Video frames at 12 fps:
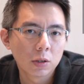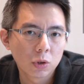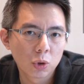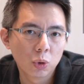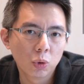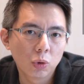
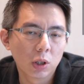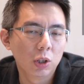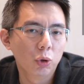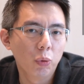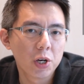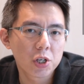2, the
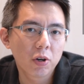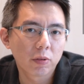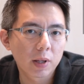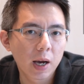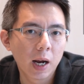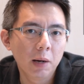duration
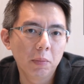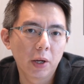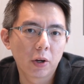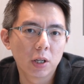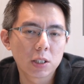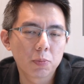of time that
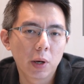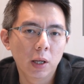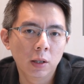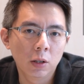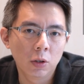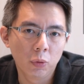you're going to
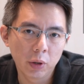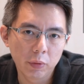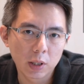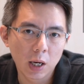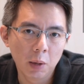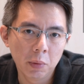spend during
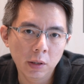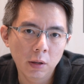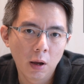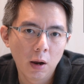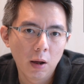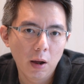retirement,
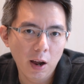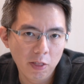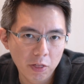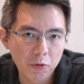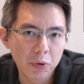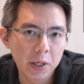
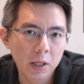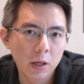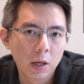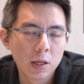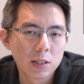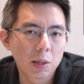and 3,
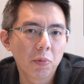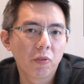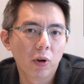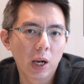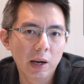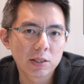some of
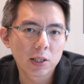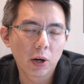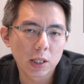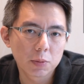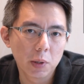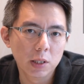your lifestyle
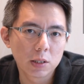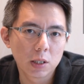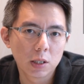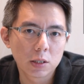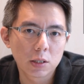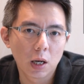
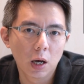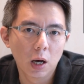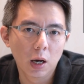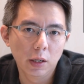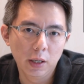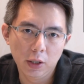expenses
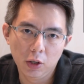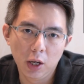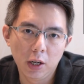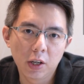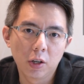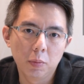that you're
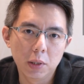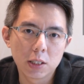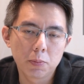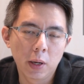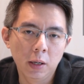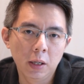likely going to be
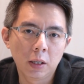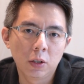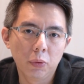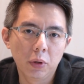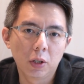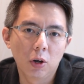spending
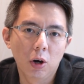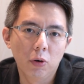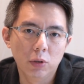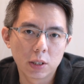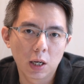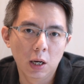during your
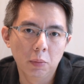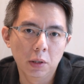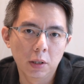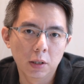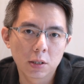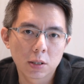
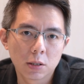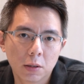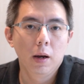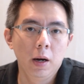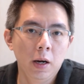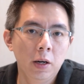retirement years.
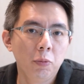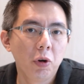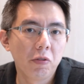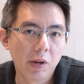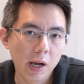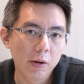And
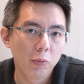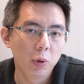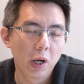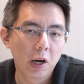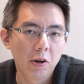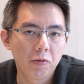with that, we
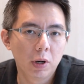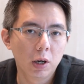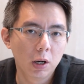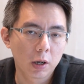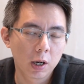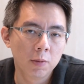have
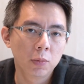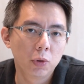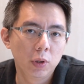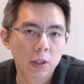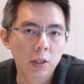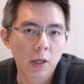come to
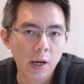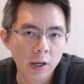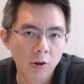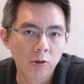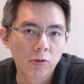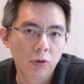the
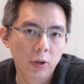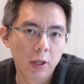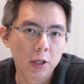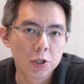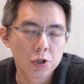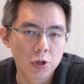end of
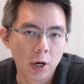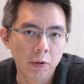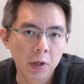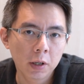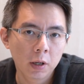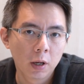today's
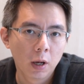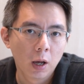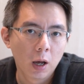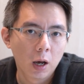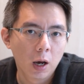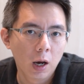sharing.
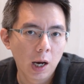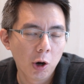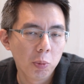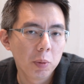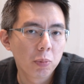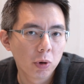
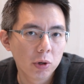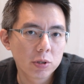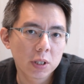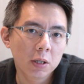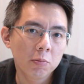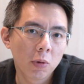I'll be
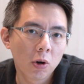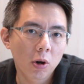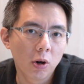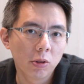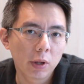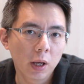producing more
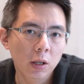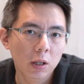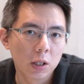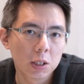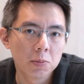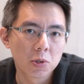content
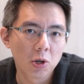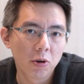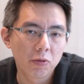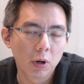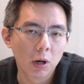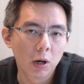in terms of